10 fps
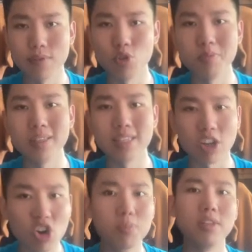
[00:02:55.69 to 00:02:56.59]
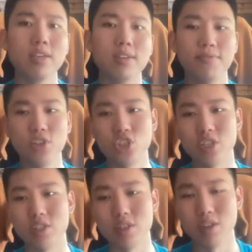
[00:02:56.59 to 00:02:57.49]
it would be terribly
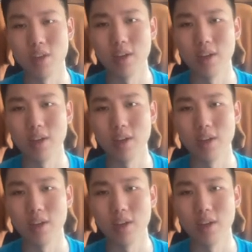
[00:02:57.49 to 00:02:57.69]
inefficient,